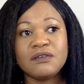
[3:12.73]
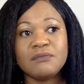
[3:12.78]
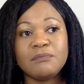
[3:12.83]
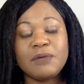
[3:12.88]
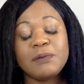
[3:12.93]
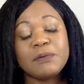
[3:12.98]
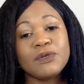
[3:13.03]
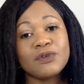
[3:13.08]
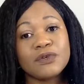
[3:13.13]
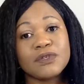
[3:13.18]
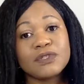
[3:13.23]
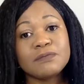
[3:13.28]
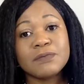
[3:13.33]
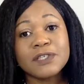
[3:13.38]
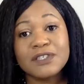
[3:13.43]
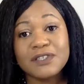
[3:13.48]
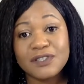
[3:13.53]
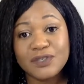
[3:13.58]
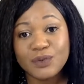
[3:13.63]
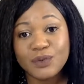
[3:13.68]
Maybe not as
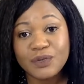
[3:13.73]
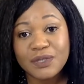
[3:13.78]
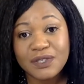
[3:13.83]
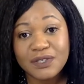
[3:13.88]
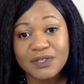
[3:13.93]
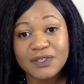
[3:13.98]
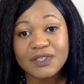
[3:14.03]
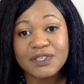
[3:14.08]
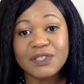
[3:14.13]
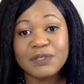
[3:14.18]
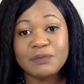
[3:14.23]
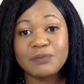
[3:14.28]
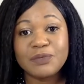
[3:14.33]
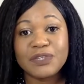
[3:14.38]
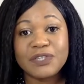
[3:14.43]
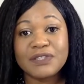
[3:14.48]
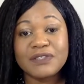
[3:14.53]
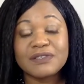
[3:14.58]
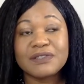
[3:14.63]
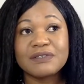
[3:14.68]
much as authors,
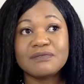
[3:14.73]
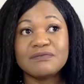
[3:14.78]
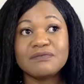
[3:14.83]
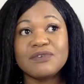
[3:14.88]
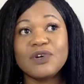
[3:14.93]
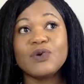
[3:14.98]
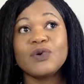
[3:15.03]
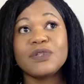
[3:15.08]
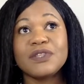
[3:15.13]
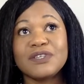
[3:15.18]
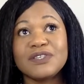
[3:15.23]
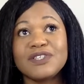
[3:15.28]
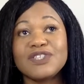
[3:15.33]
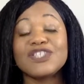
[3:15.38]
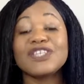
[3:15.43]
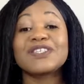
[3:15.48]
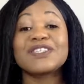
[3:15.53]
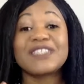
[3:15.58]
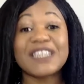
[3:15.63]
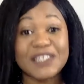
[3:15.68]
but authors,
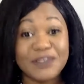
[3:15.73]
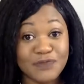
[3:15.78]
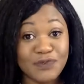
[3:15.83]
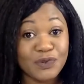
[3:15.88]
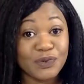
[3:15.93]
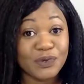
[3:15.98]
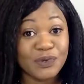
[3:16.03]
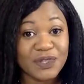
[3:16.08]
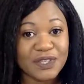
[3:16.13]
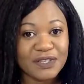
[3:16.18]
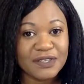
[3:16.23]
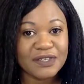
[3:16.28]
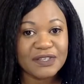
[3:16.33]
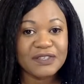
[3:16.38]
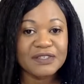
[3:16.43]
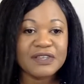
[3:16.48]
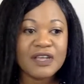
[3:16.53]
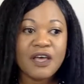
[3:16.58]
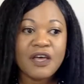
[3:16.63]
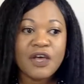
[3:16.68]
successful
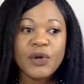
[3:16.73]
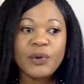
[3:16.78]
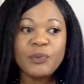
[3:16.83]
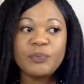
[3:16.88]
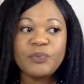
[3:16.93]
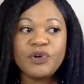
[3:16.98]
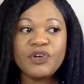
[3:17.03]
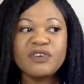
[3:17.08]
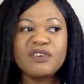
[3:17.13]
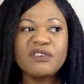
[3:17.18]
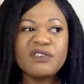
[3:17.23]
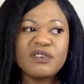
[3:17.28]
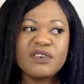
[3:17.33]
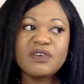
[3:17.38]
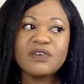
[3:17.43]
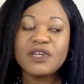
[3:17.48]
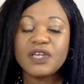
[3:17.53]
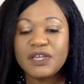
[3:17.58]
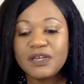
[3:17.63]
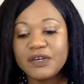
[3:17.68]
authors, but
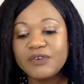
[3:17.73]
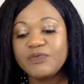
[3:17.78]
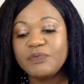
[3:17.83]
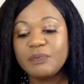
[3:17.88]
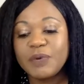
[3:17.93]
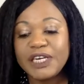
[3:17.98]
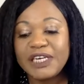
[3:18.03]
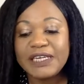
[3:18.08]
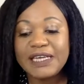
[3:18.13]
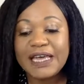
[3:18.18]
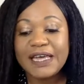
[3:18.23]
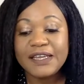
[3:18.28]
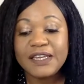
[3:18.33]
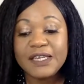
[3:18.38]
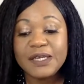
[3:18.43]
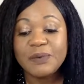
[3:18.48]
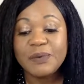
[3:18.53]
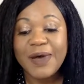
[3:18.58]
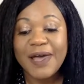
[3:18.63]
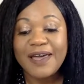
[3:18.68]
good enough money
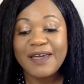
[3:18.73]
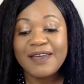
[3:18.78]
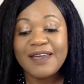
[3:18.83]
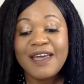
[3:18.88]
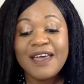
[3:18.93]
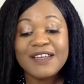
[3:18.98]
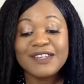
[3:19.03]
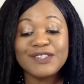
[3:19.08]
anyway.